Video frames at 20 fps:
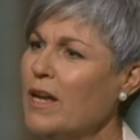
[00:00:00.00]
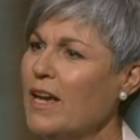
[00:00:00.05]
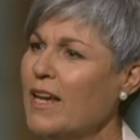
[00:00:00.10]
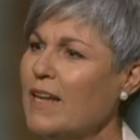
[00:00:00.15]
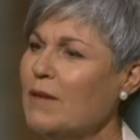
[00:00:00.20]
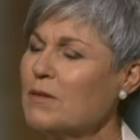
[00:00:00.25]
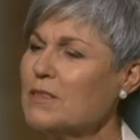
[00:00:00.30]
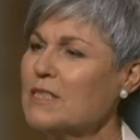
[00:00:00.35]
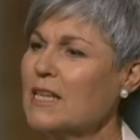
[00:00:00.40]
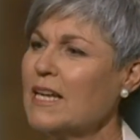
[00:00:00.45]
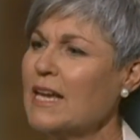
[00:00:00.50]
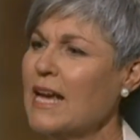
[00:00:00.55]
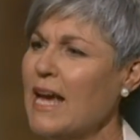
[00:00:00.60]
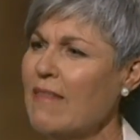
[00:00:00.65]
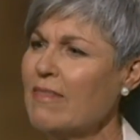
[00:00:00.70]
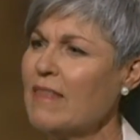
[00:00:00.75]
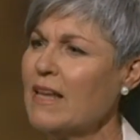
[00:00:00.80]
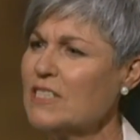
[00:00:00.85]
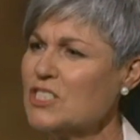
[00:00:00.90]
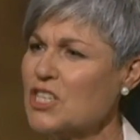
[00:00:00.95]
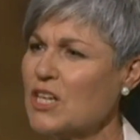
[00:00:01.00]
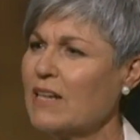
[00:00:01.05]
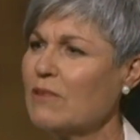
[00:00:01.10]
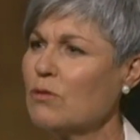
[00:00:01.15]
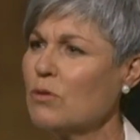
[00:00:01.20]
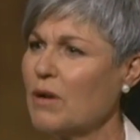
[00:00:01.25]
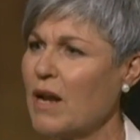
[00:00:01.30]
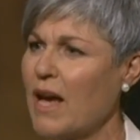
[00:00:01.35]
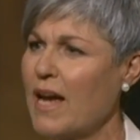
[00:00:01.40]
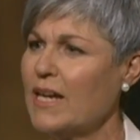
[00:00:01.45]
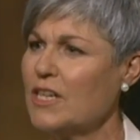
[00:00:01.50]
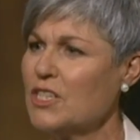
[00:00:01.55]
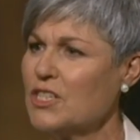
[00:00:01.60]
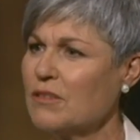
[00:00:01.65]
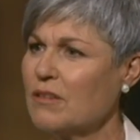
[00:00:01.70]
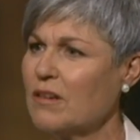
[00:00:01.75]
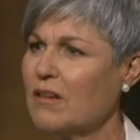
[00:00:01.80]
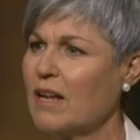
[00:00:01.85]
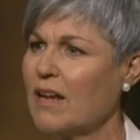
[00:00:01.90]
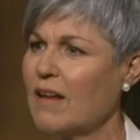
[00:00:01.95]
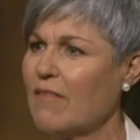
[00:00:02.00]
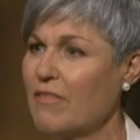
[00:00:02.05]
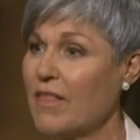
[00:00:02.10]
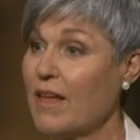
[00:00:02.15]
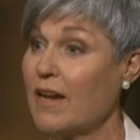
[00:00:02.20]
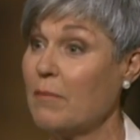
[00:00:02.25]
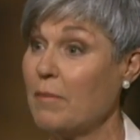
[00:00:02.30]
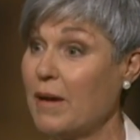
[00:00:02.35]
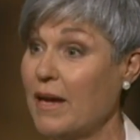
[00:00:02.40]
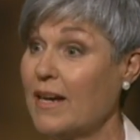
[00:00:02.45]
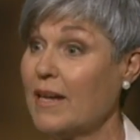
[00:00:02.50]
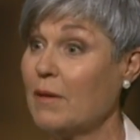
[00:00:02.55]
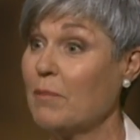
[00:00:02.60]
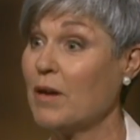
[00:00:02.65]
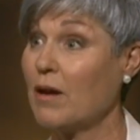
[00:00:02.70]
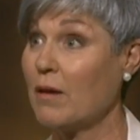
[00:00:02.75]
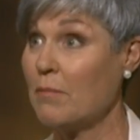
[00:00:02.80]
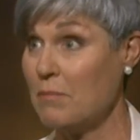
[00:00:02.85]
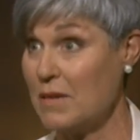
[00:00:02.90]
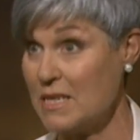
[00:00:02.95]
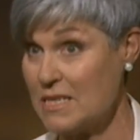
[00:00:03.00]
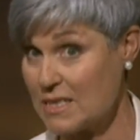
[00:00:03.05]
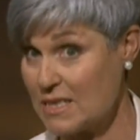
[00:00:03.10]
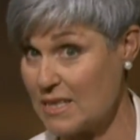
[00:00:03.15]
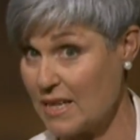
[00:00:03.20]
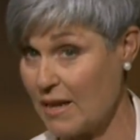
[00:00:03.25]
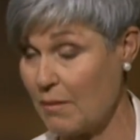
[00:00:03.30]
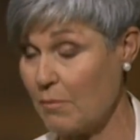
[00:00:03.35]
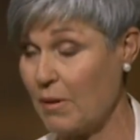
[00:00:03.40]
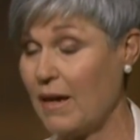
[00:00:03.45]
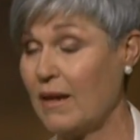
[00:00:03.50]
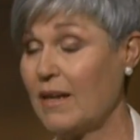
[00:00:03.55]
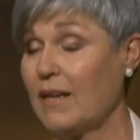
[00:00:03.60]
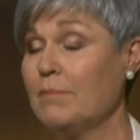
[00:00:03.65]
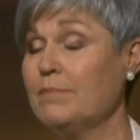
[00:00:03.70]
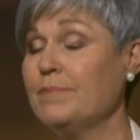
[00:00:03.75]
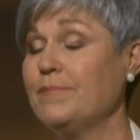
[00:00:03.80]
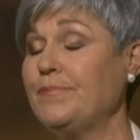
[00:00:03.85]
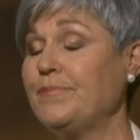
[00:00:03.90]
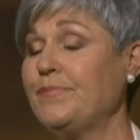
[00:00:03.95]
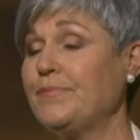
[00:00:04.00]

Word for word: And he was, he had that gentle nature, and I love that about him, and I miss that about him.